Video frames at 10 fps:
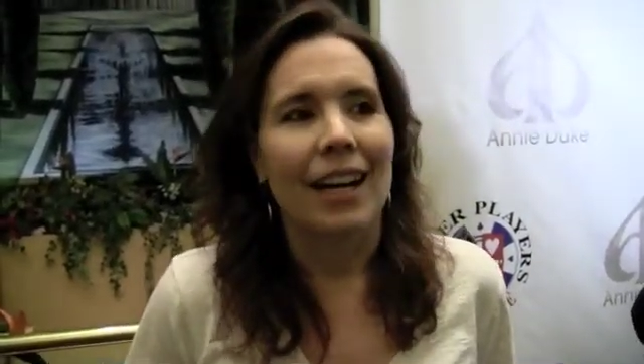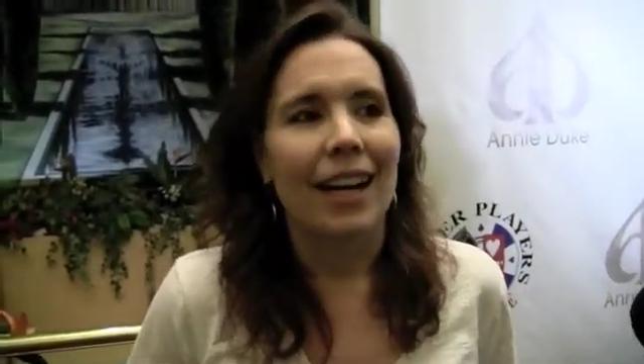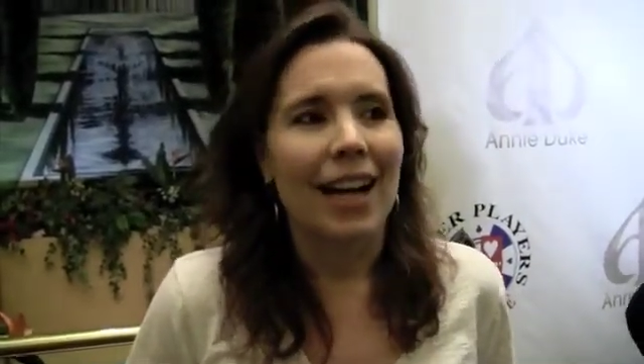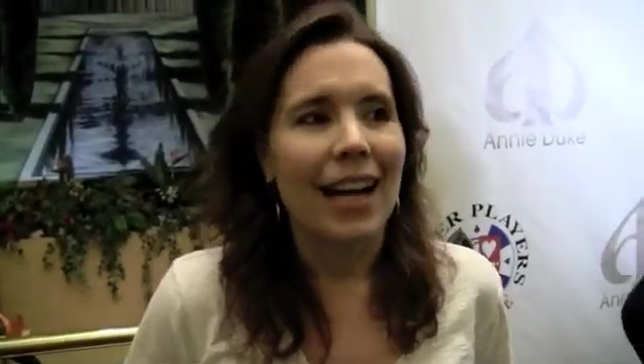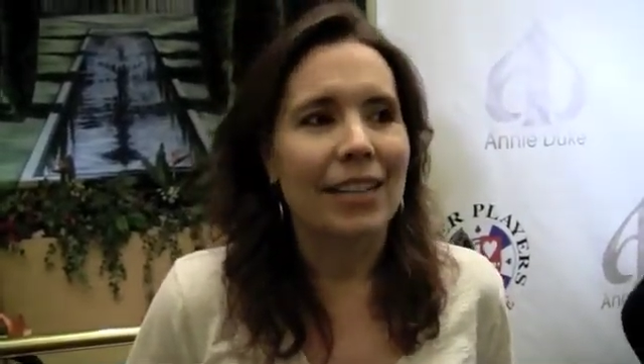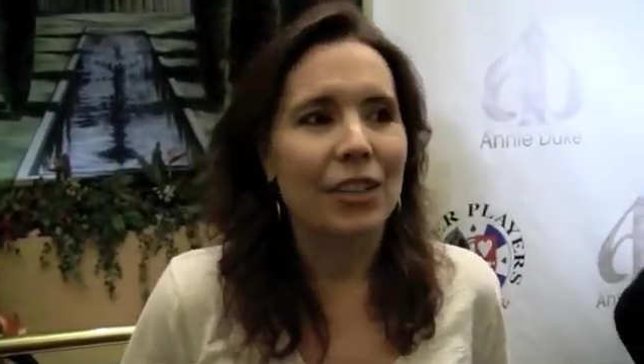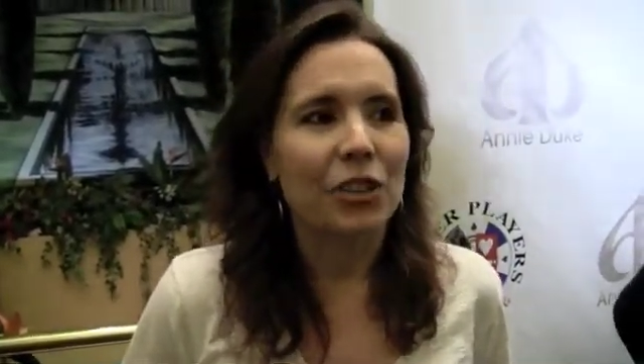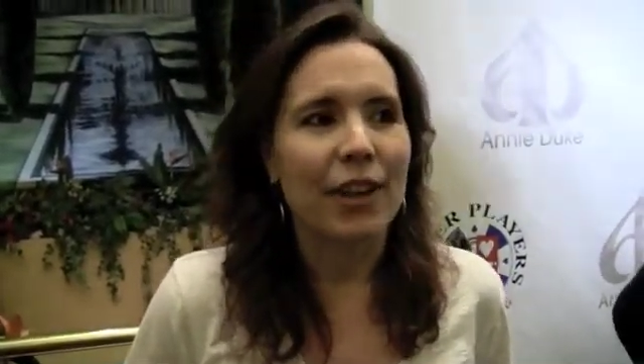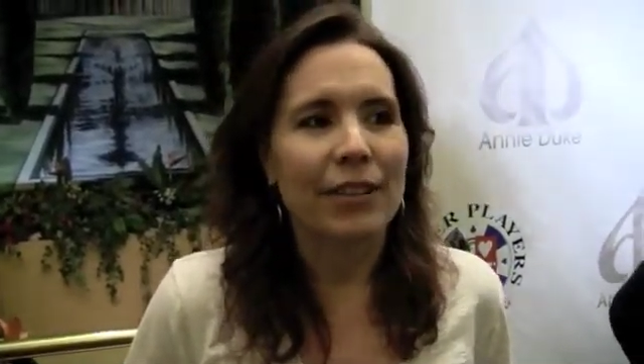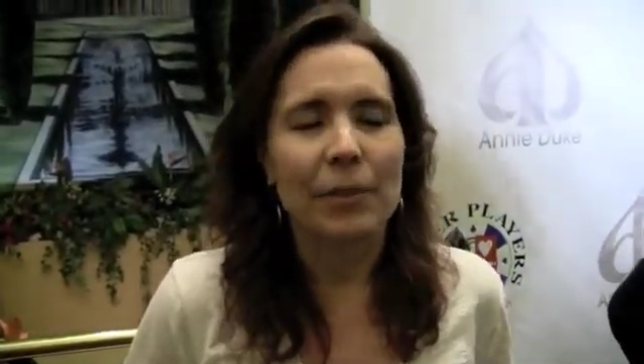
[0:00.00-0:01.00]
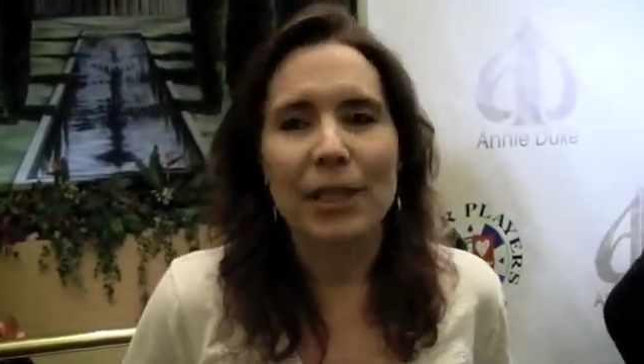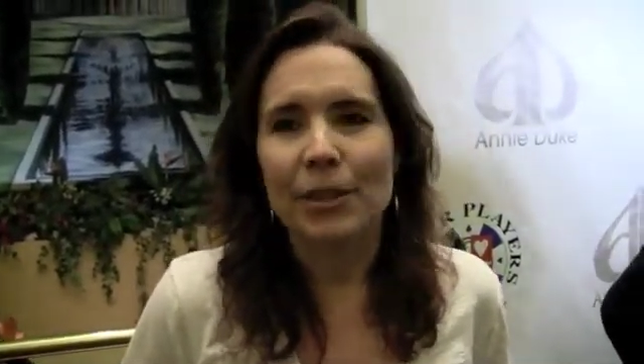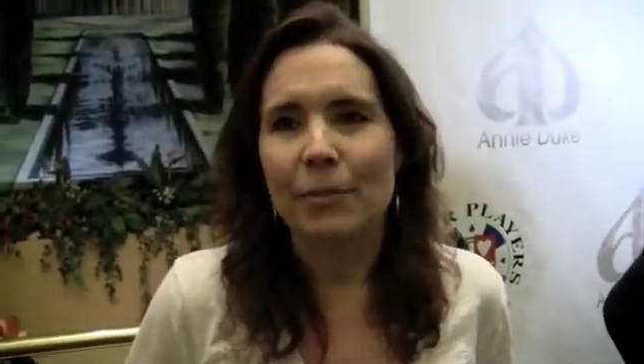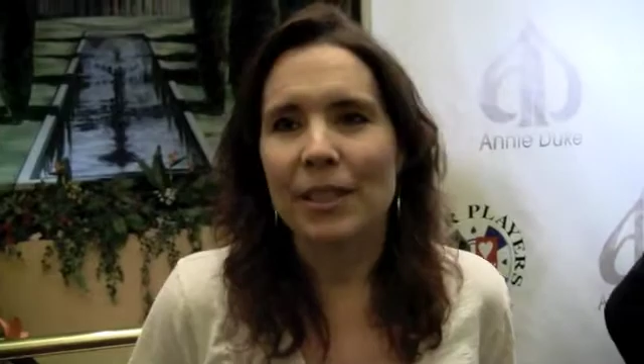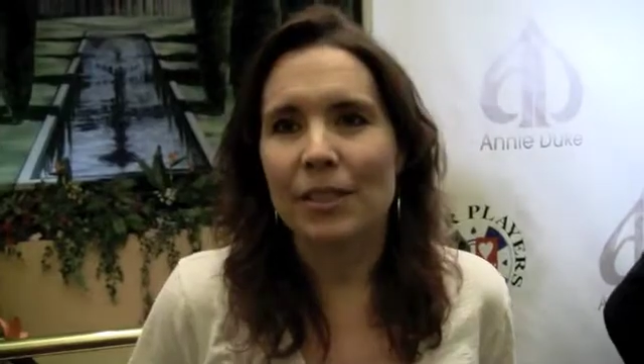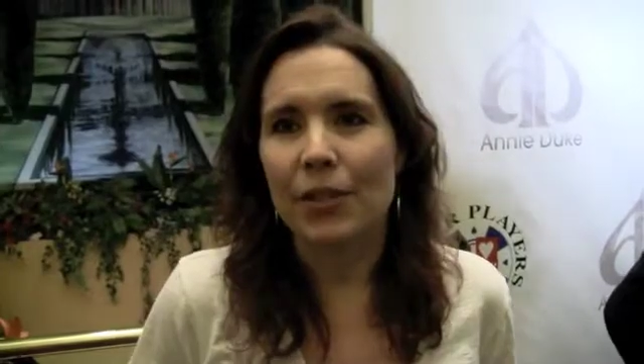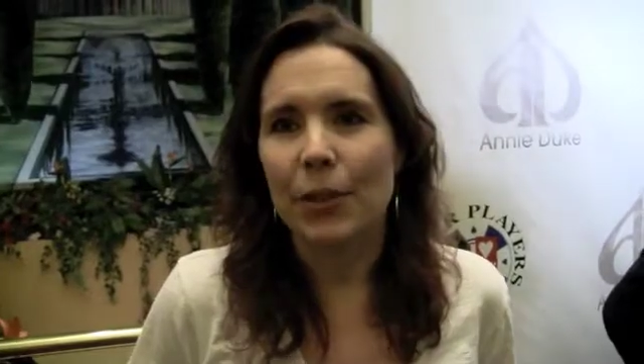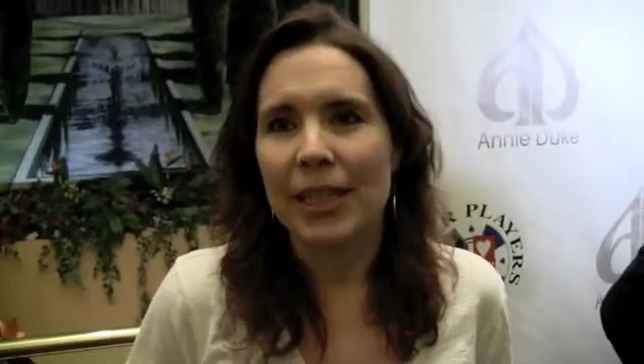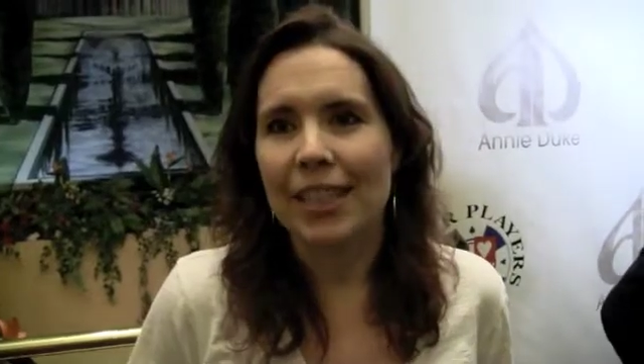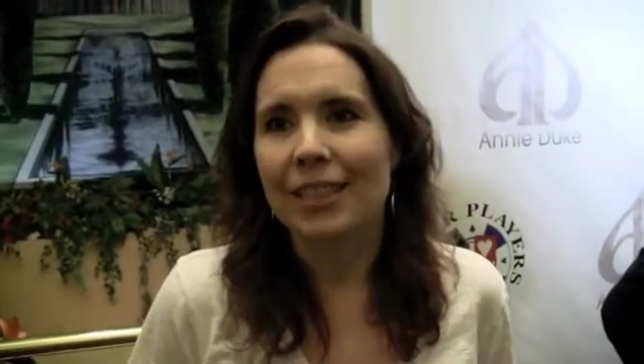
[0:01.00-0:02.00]
I can assure everybody was a bunch of
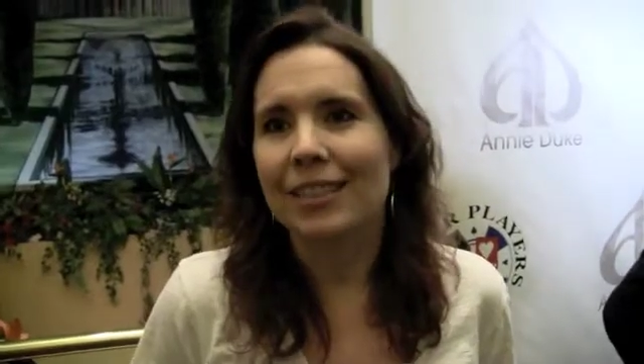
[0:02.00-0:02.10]
hooey.